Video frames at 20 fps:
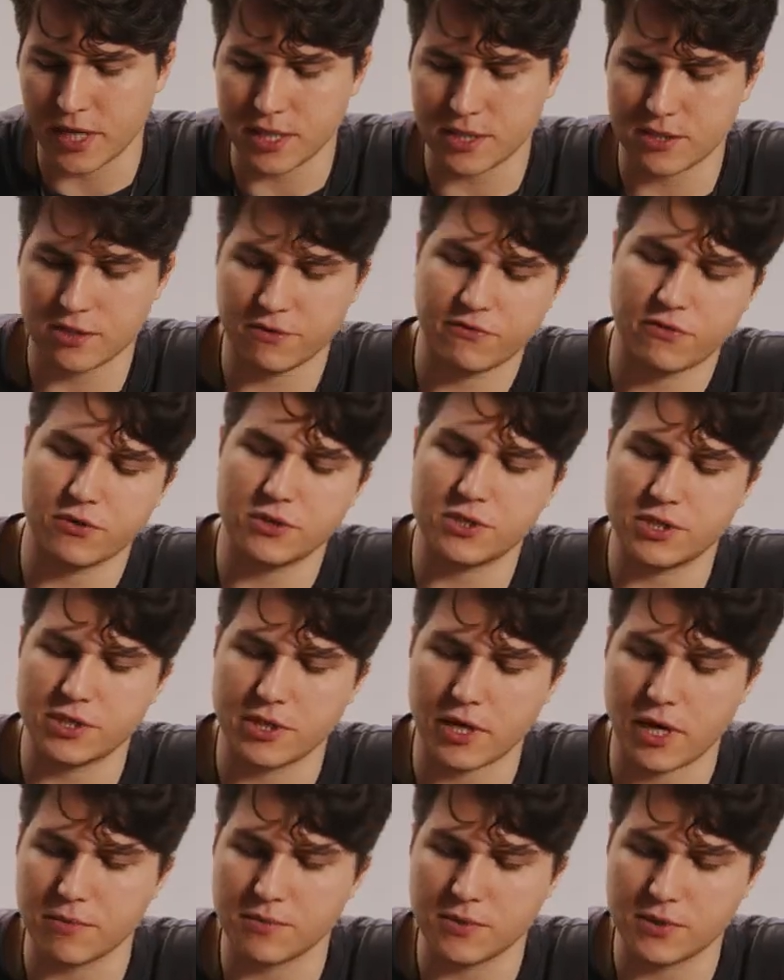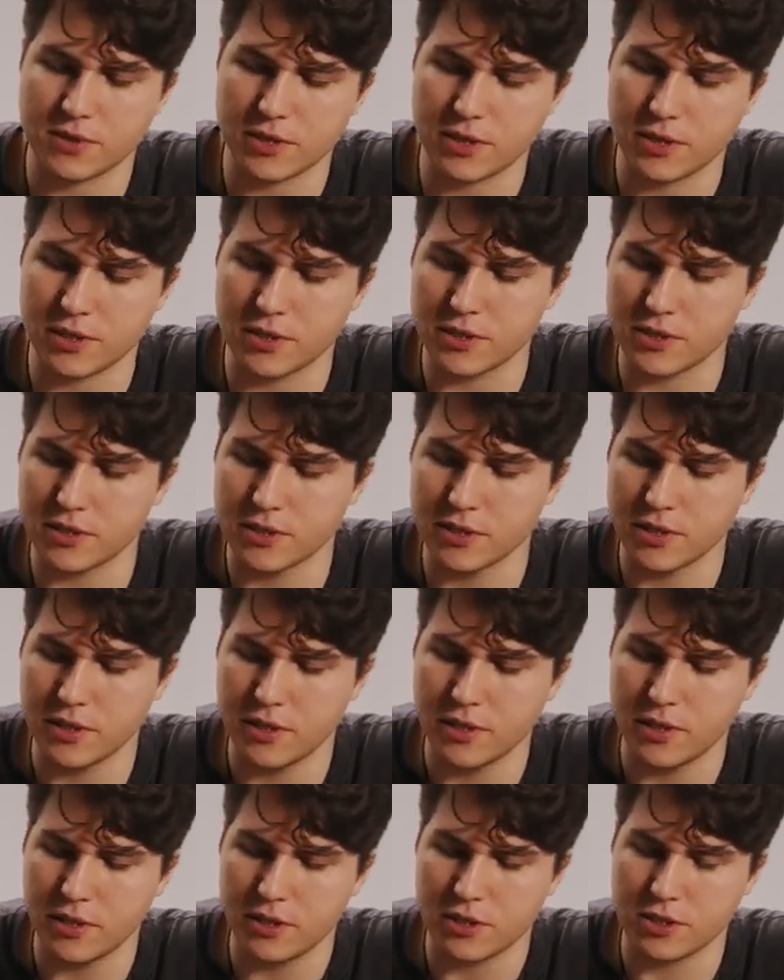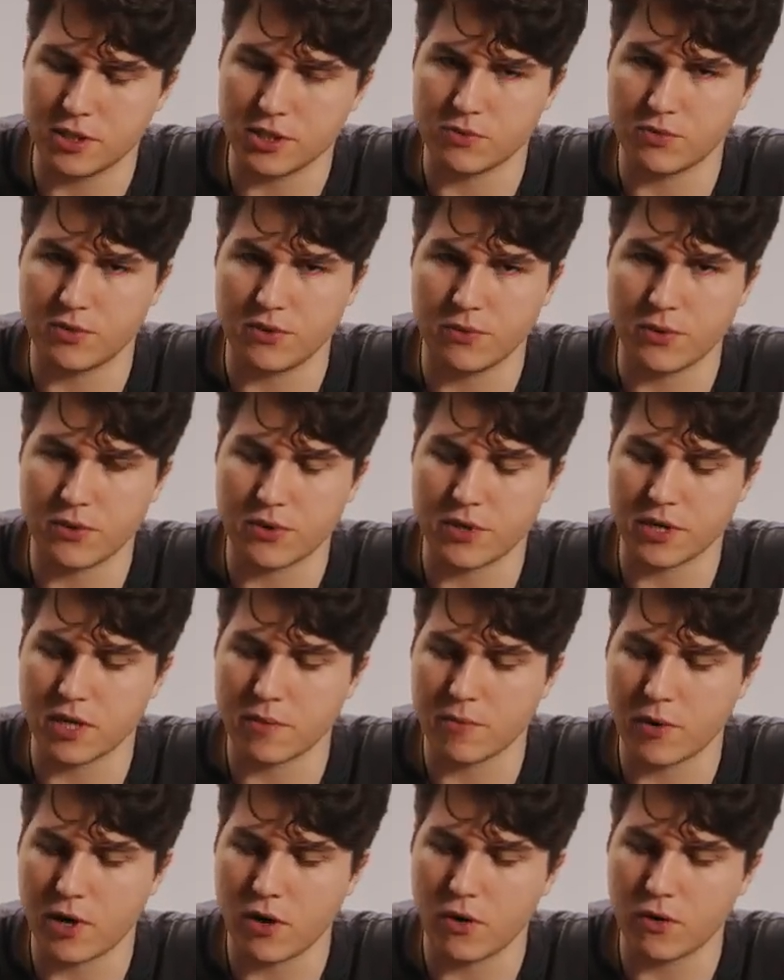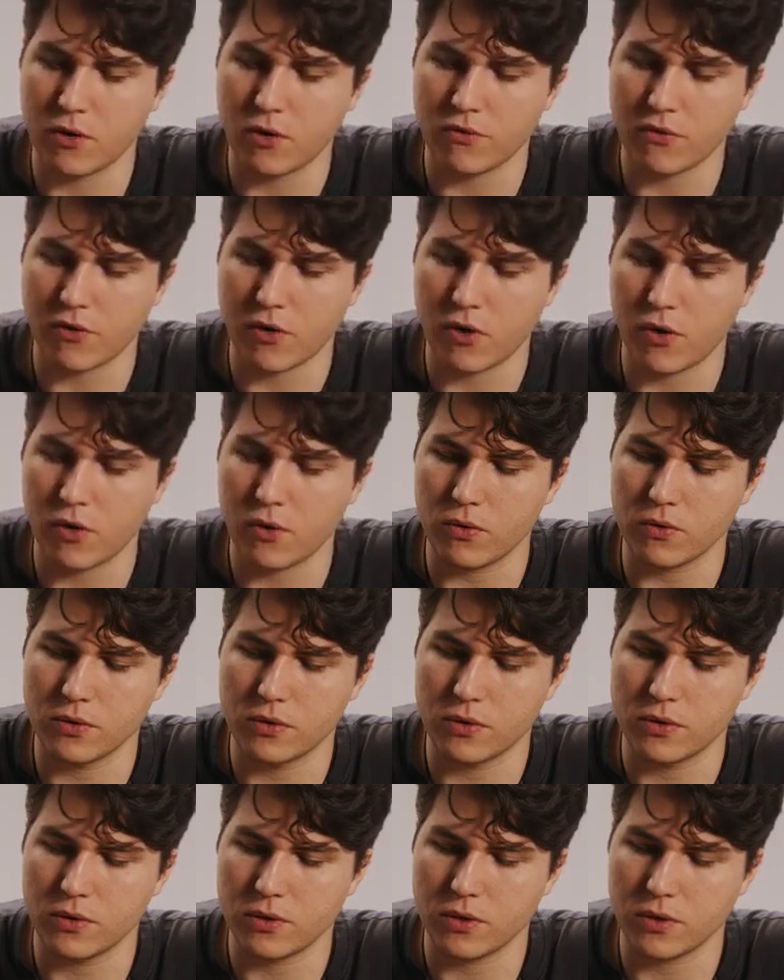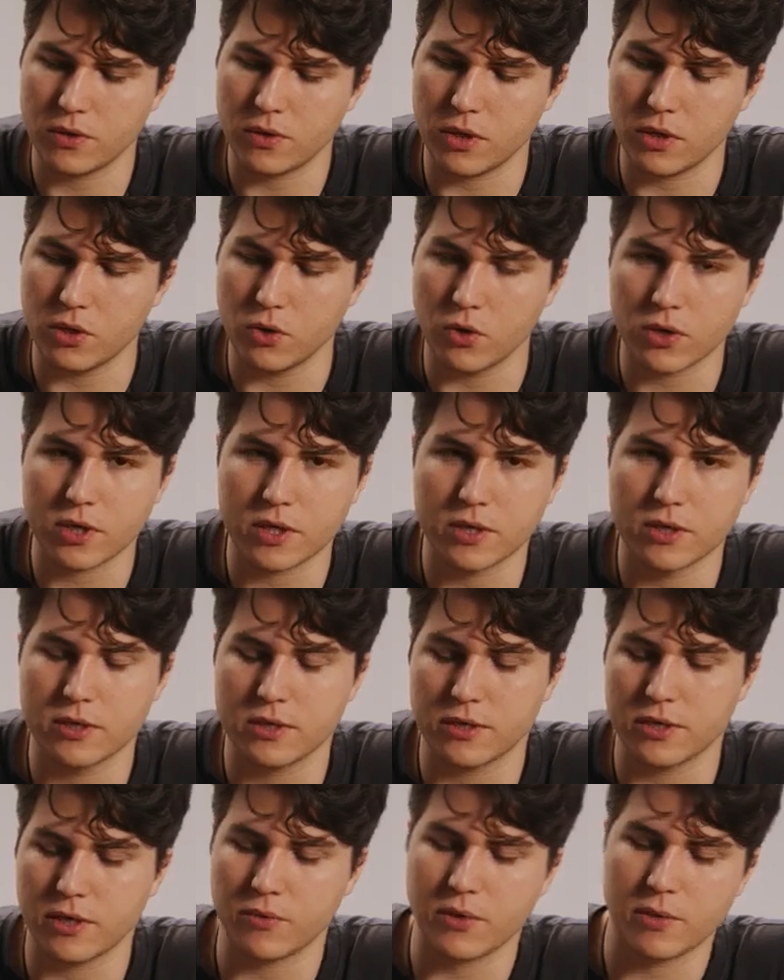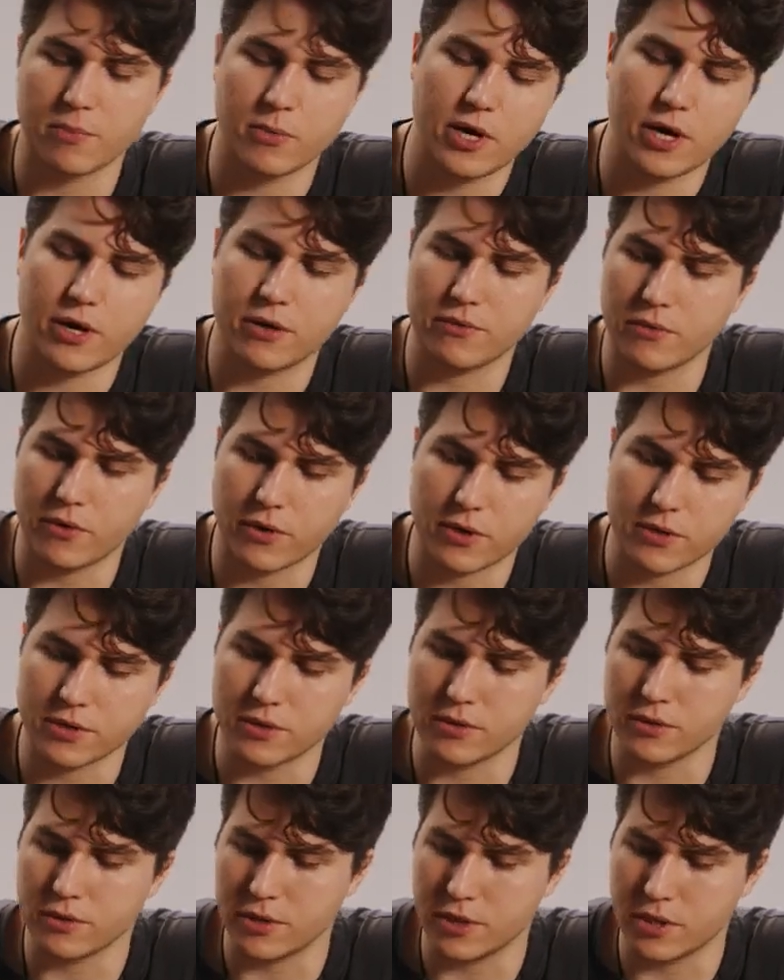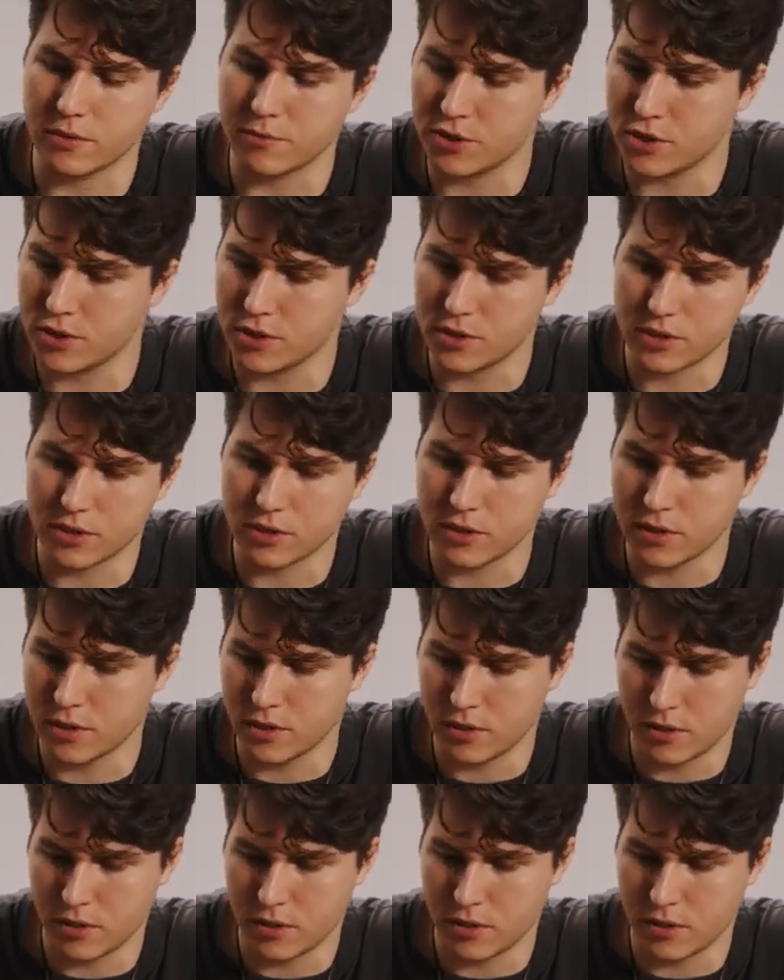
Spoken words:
I guess the first steps is just we think about overall look that we apply on the images.